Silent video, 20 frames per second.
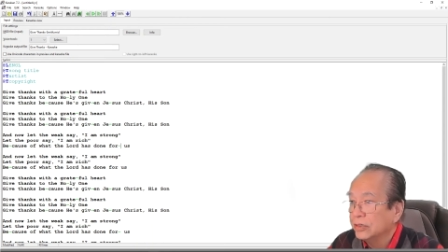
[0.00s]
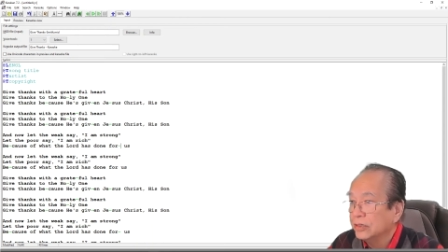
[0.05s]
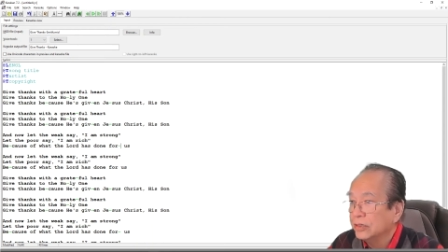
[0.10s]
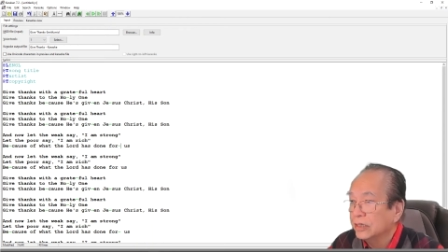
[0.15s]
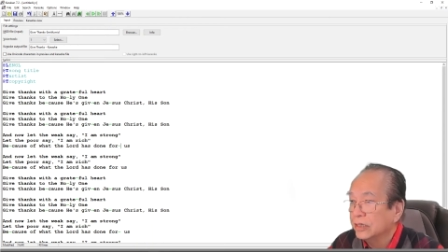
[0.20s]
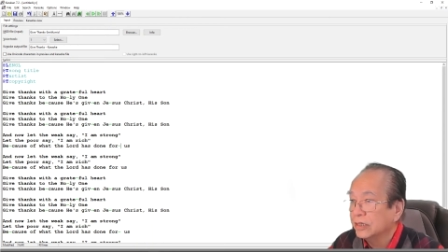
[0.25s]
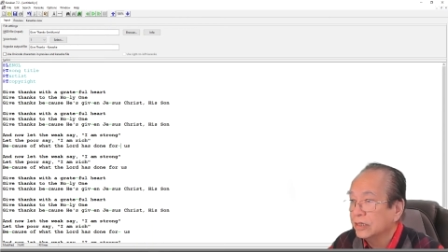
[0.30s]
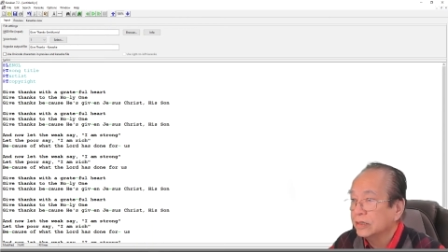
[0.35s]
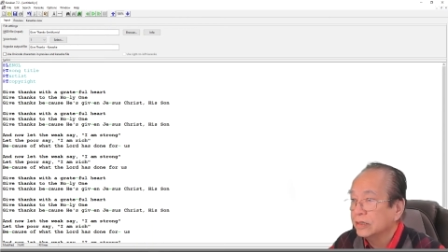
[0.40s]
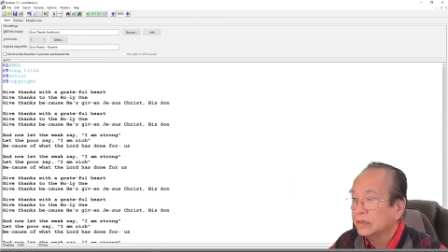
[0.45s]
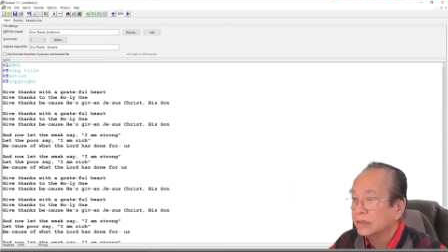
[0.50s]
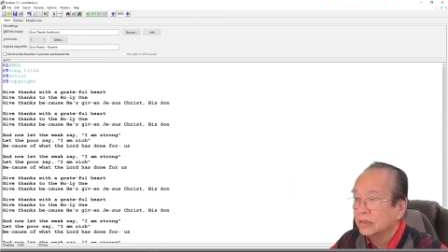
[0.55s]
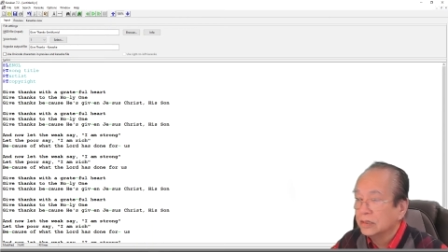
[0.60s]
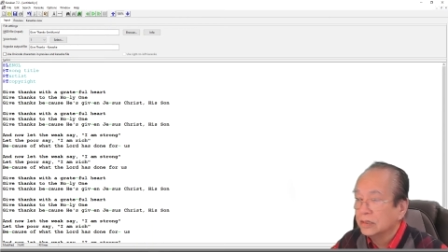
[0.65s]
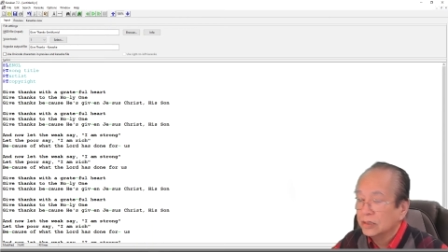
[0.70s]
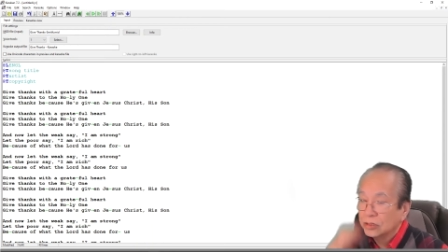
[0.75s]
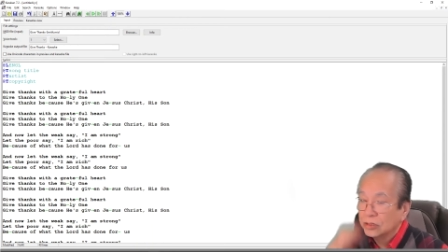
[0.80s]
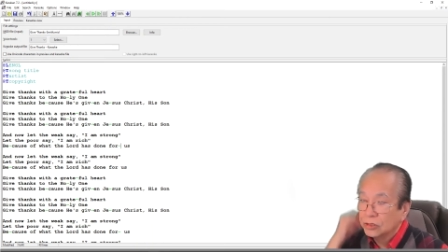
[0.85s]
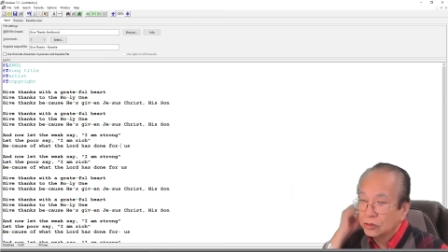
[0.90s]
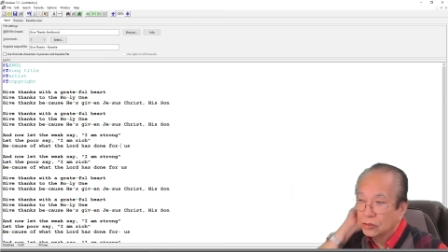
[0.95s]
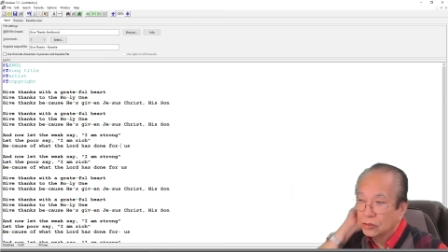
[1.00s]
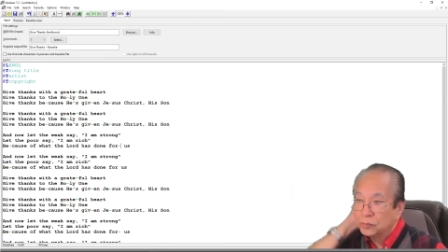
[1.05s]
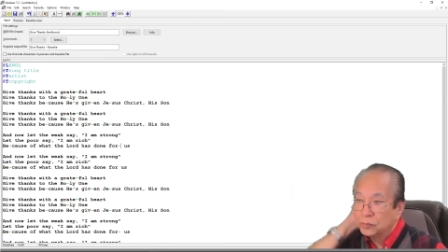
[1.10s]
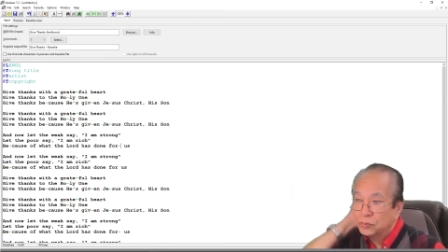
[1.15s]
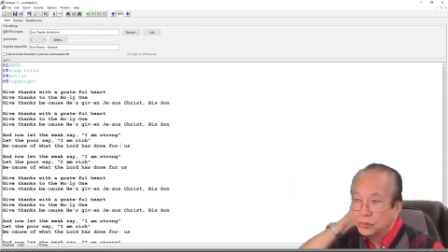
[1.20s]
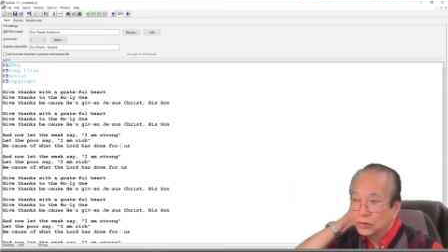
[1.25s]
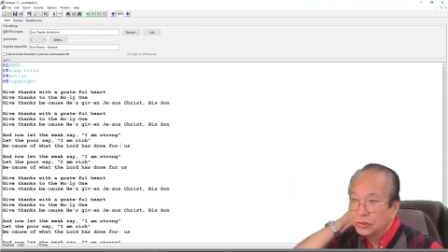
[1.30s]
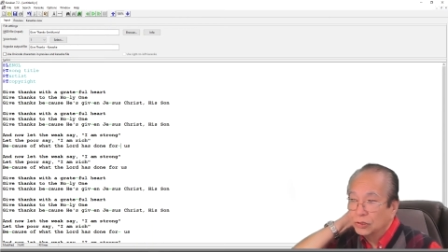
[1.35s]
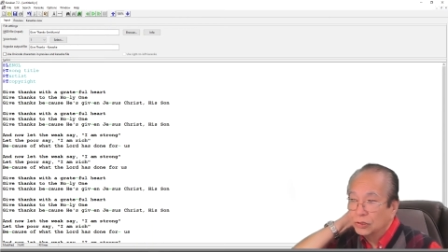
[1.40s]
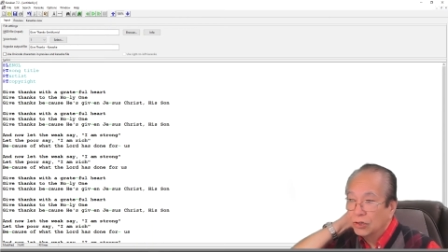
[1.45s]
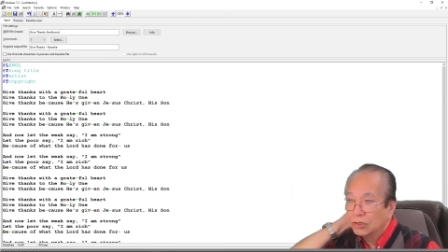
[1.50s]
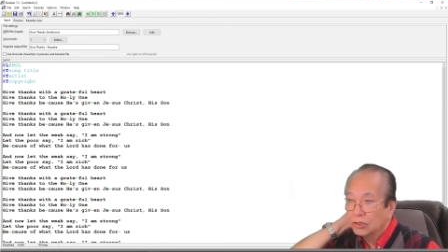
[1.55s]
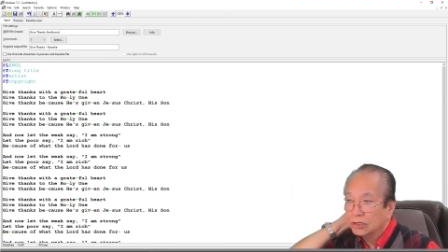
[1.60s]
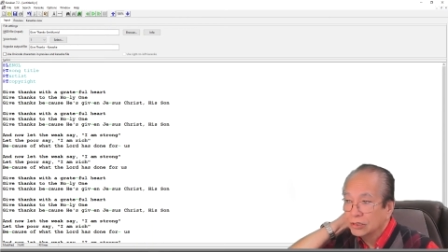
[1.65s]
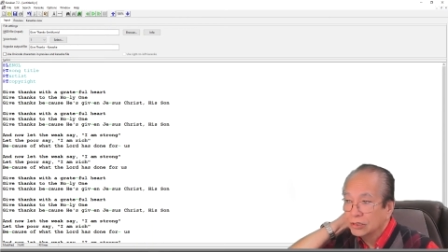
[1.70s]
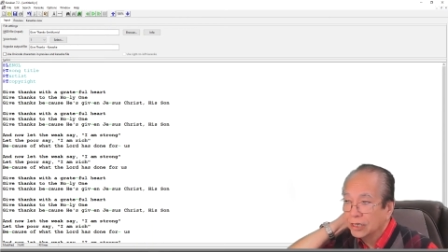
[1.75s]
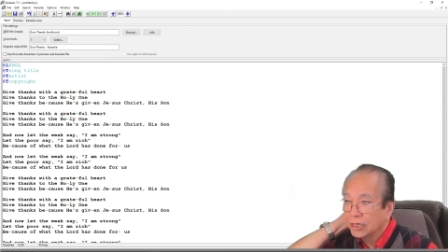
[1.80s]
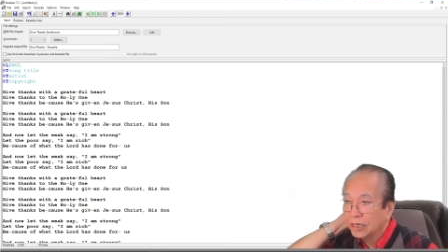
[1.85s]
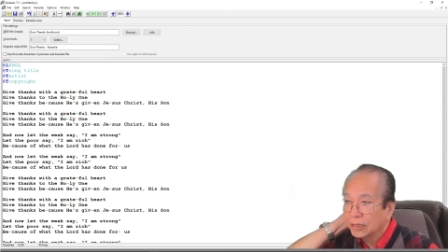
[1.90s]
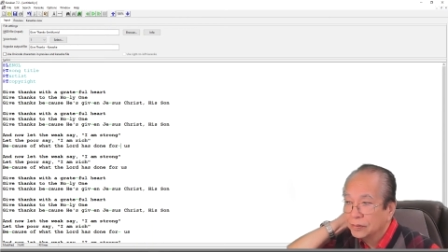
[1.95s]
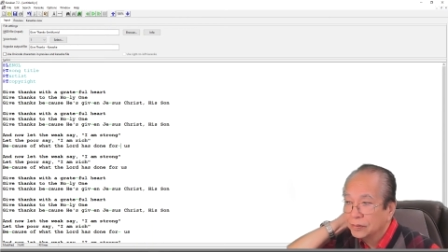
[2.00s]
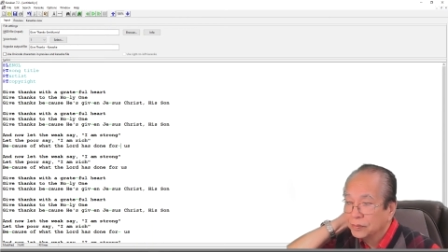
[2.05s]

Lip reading: there. So it prolongs that.